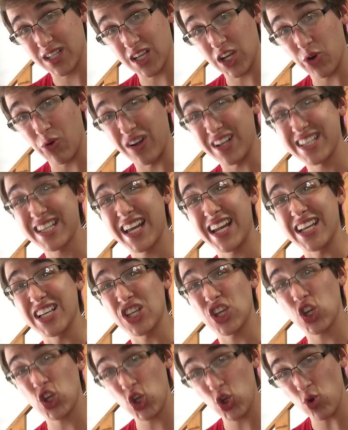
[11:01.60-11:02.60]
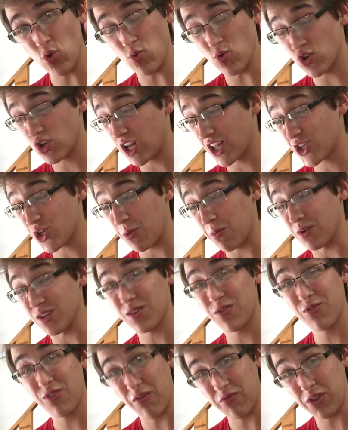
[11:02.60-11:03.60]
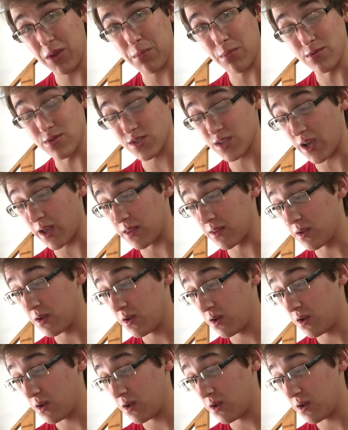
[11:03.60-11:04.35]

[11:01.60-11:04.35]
cigarettes. That is huge. That's almost 50%.